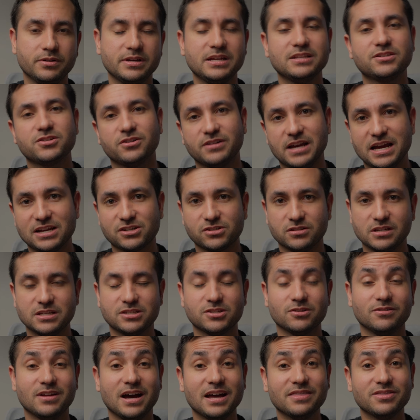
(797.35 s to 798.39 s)
internationally,
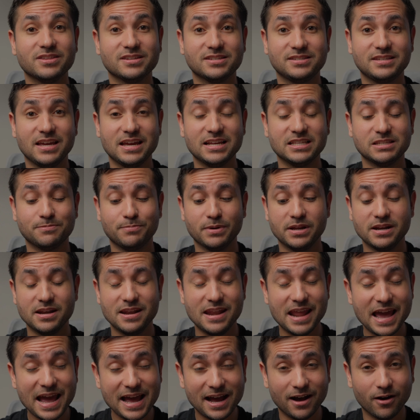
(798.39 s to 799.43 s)
so not in the States, but
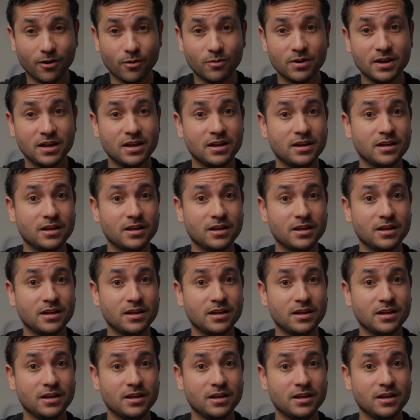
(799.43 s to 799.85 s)
now